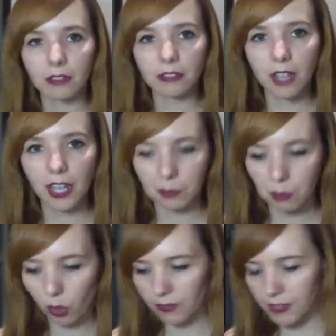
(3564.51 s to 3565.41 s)
any
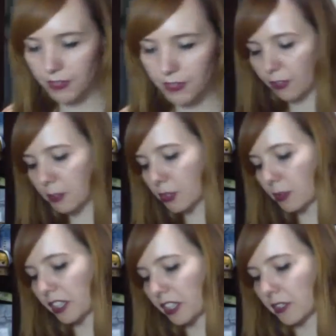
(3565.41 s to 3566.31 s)
more of the stuff you've been
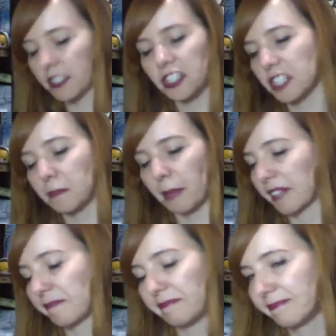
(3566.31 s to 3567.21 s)
doing, or has it just
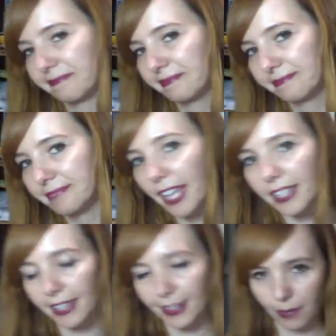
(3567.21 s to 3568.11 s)
been like
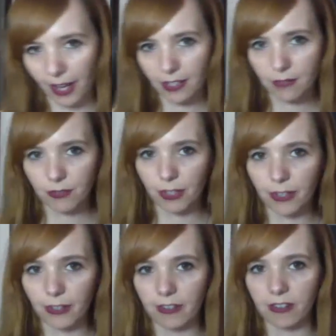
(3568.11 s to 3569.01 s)
getting ready for
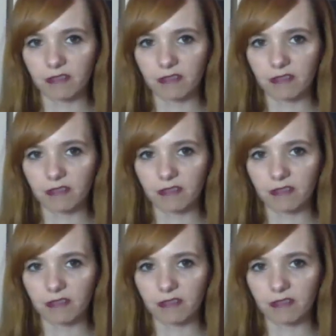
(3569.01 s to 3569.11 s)
that?